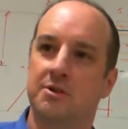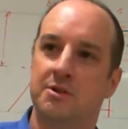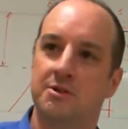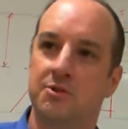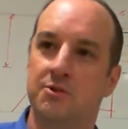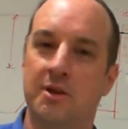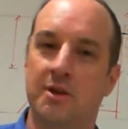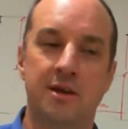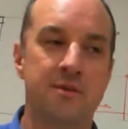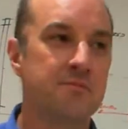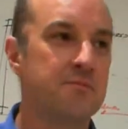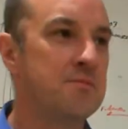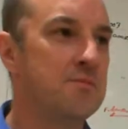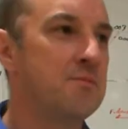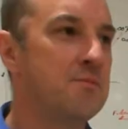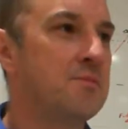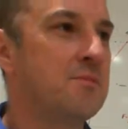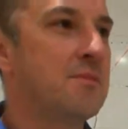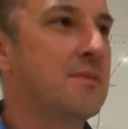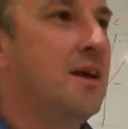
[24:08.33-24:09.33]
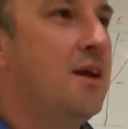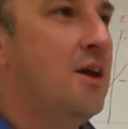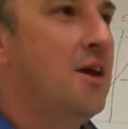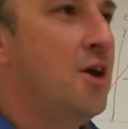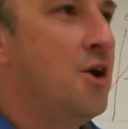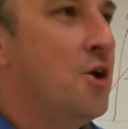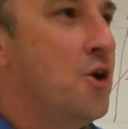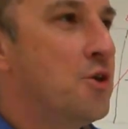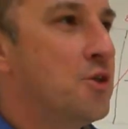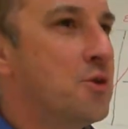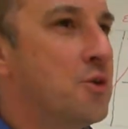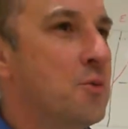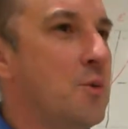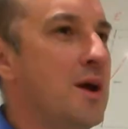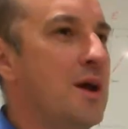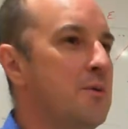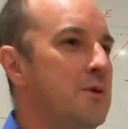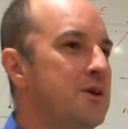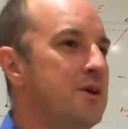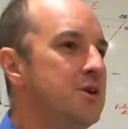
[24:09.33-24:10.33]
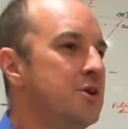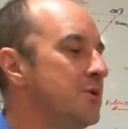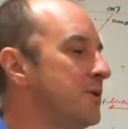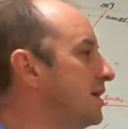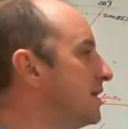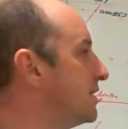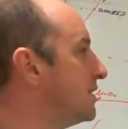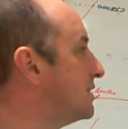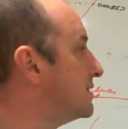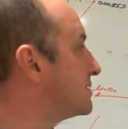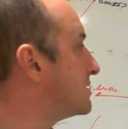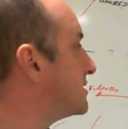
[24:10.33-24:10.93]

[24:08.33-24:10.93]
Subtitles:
to do that. The way we do it is to